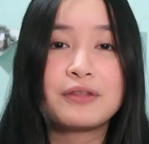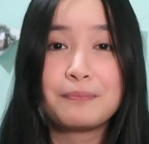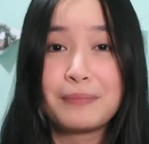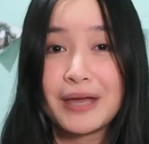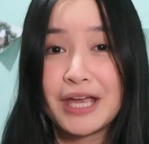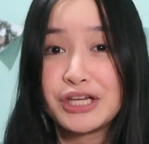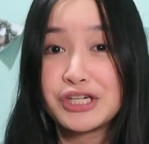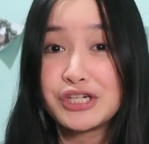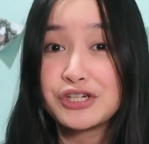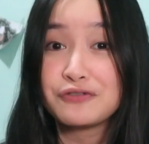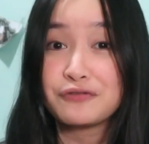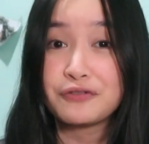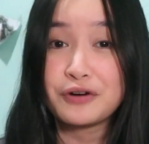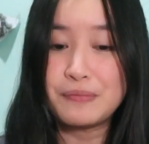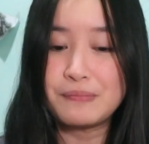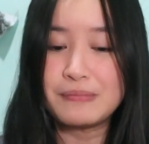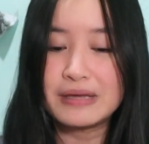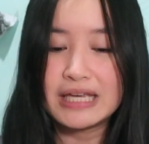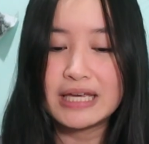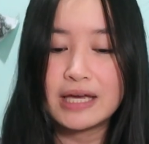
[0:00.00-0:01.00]
the page
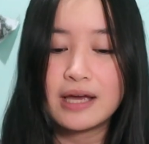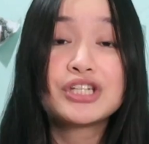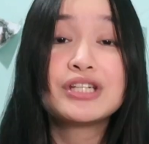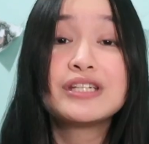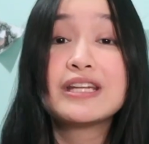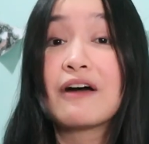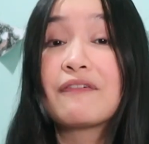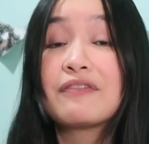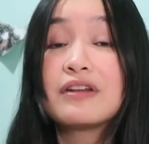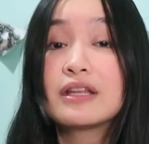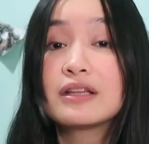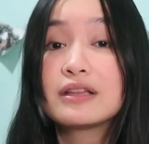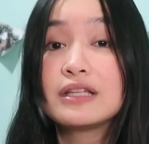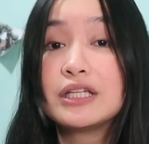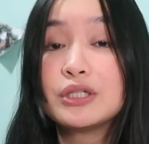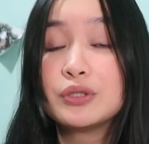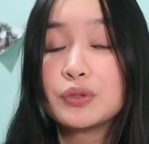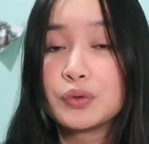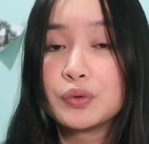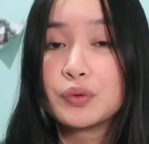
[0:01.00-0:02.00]
for me. She
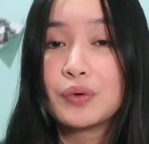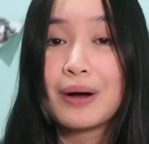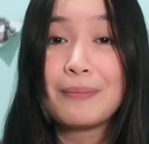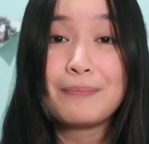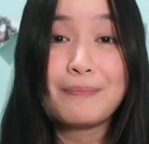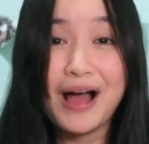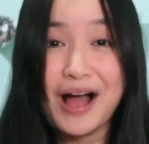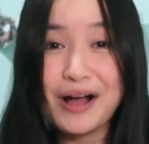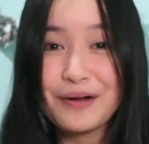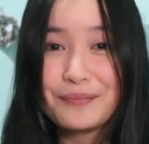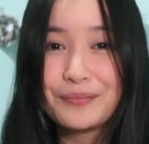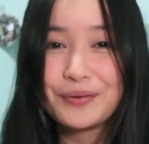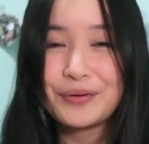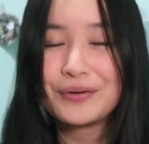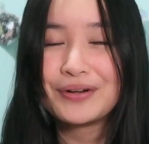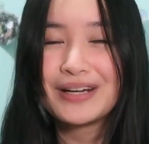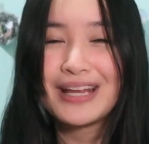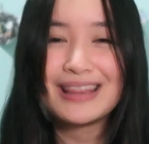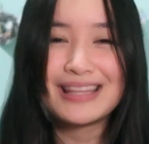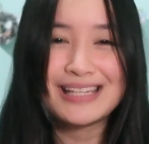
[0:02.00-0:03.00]
definitely grew a
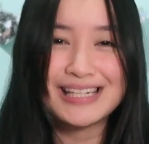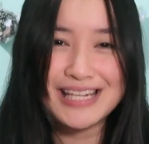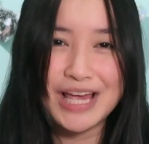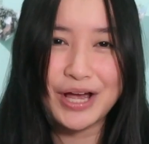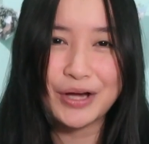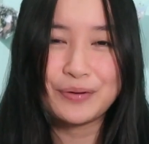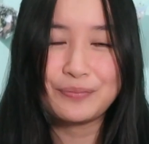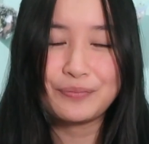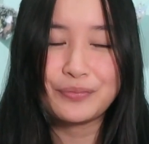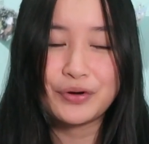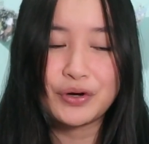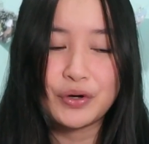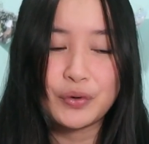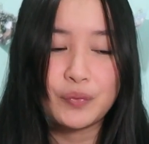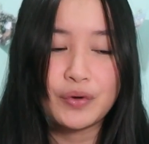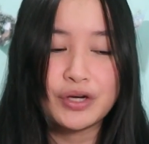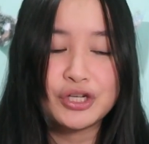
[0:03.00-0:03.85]
backbone in the second book,